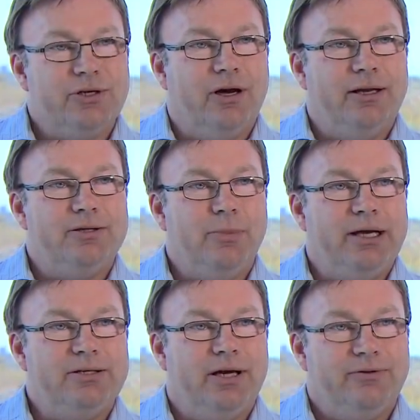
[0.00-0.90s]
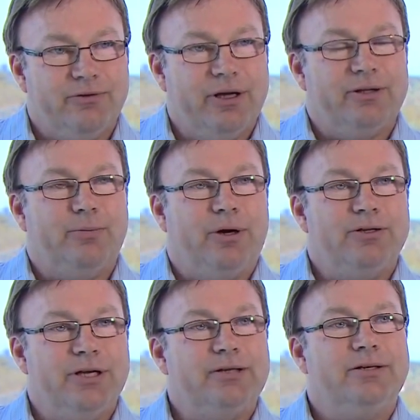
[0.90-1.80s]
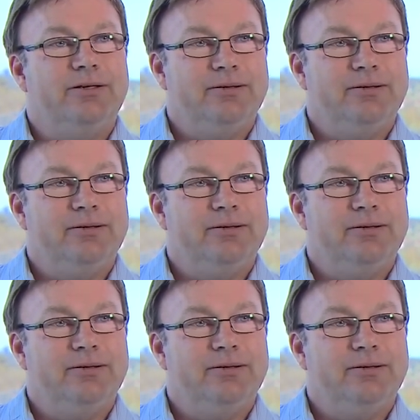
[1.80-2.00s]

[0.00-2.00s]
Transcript: site is maintained throughout the project.